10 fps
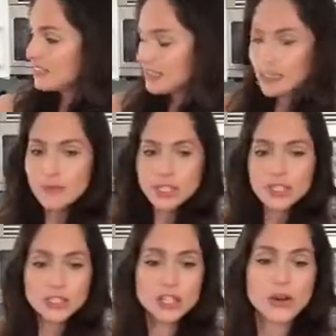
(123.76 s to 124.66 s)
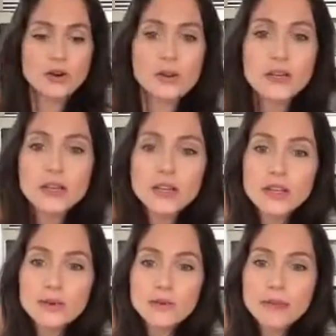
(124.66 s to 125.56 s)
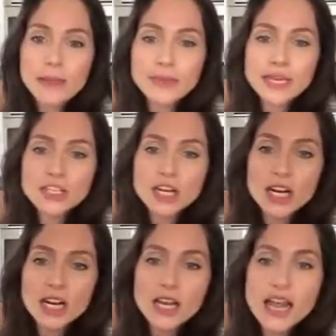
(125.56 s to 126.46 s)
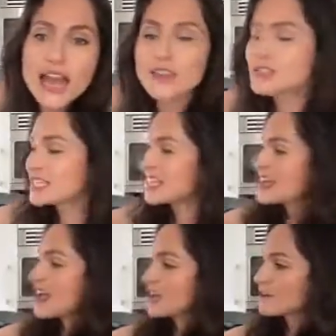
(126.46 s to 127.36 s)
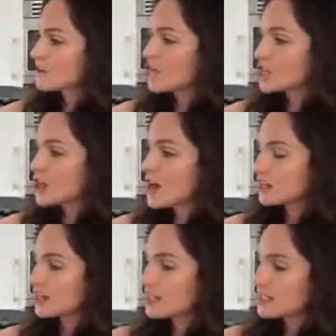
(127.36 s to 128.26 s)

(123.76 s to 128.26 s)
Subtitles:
Let me show you my blender. I used to never like chocolate